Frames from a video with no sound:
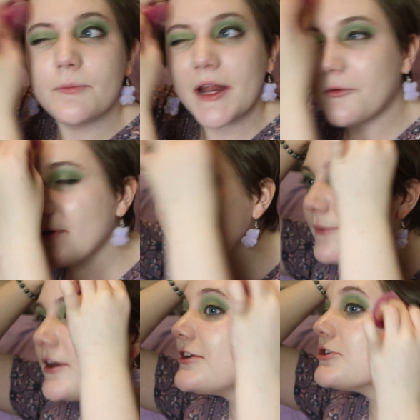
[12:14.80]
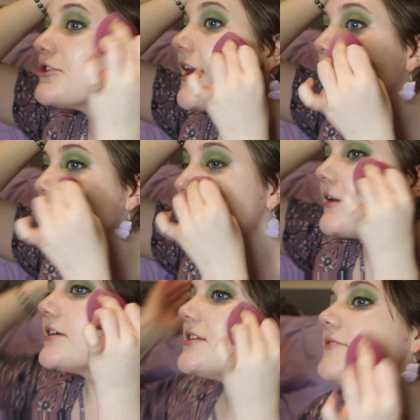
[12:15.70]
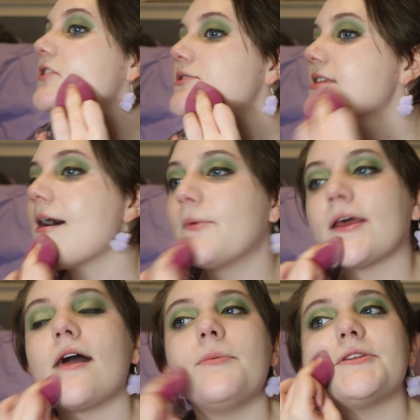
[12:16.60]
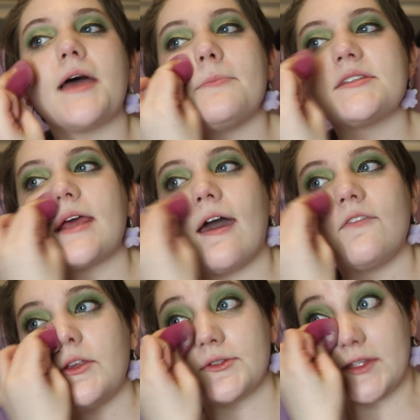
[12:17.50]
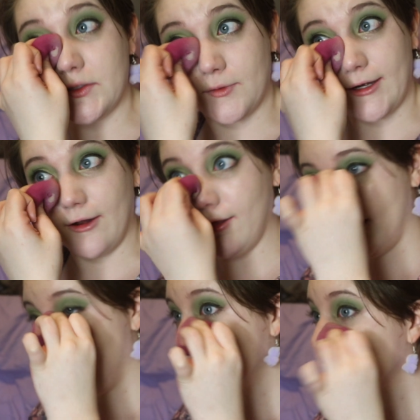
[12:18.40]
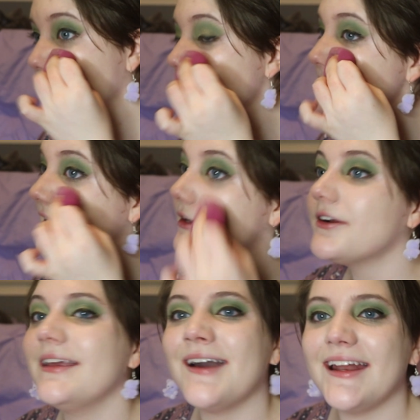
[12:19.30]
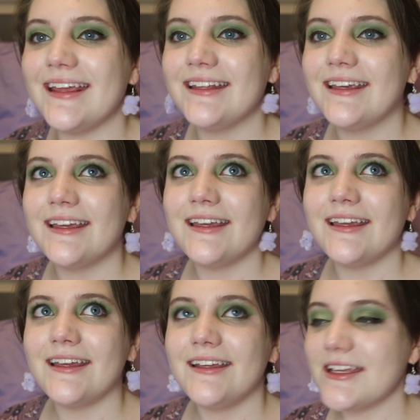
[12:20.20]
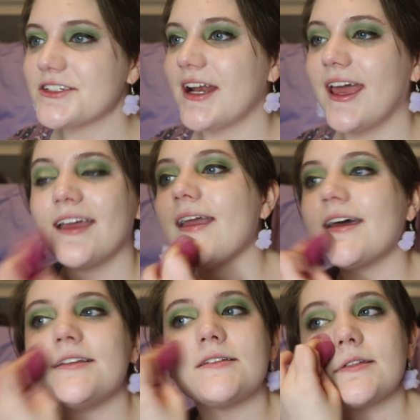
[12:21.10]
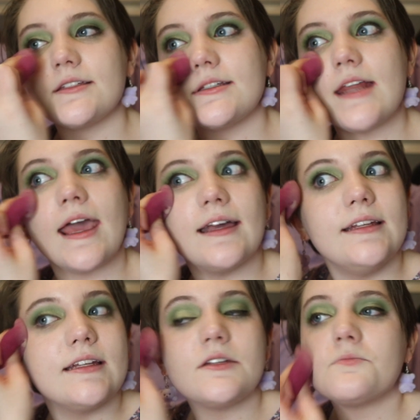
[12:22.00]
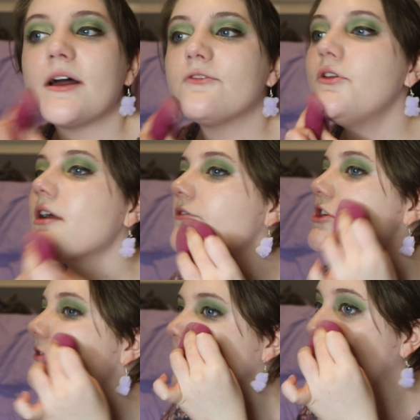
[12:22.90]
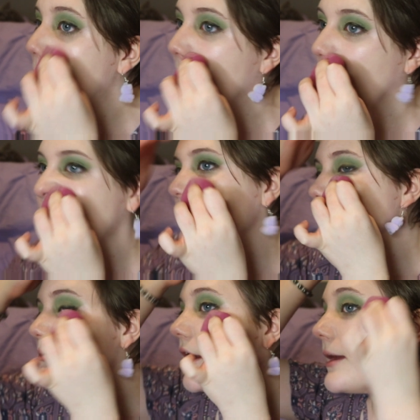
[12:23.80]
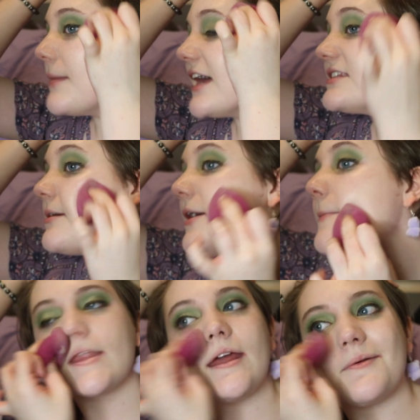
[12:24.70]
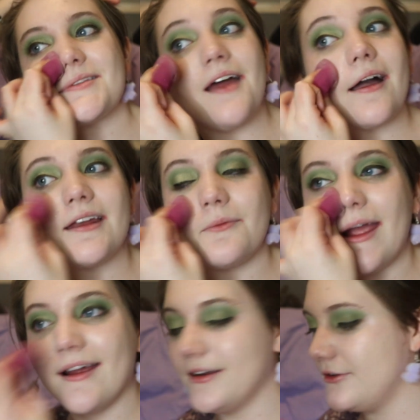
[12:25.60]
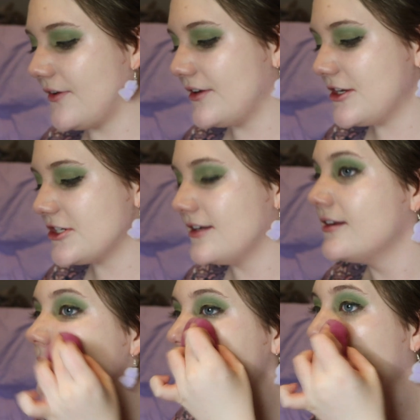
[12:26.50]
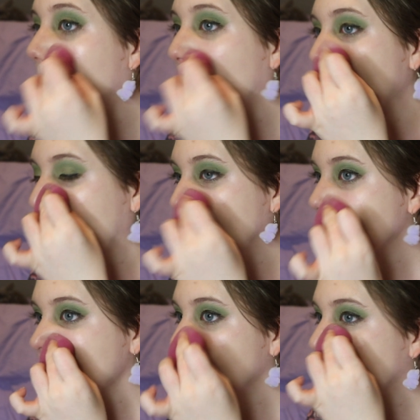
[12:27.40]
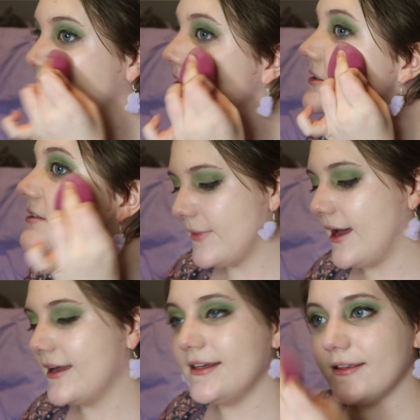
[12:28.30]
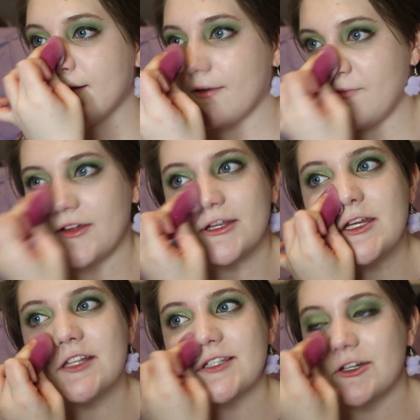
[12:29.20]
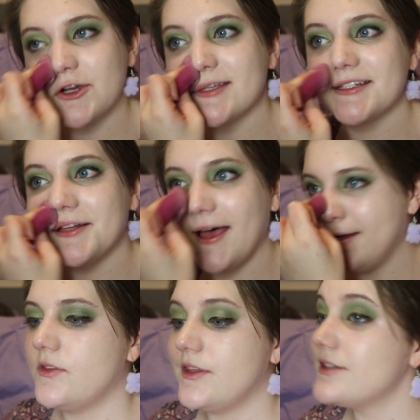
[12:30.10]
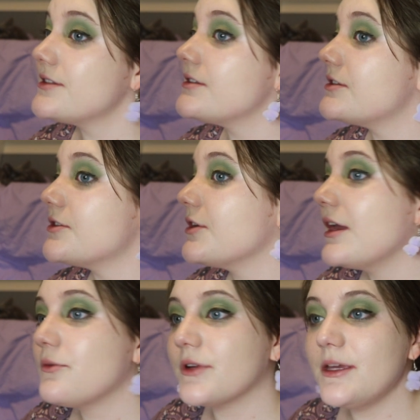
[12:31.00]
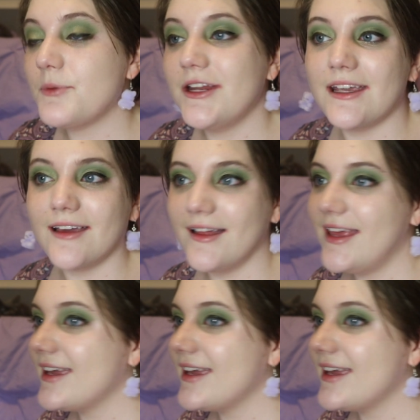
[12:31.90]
but I really wanted to try this because I've used that one a couple times and I haven't used this one at all yet because I literally got it yesterday. And today I needed my full coverage foundation because I was wearing a mask of it. And I was not going to wear a new foundation to go wear a mask because I need foundations I trust a lot. This is looking really pretty. I like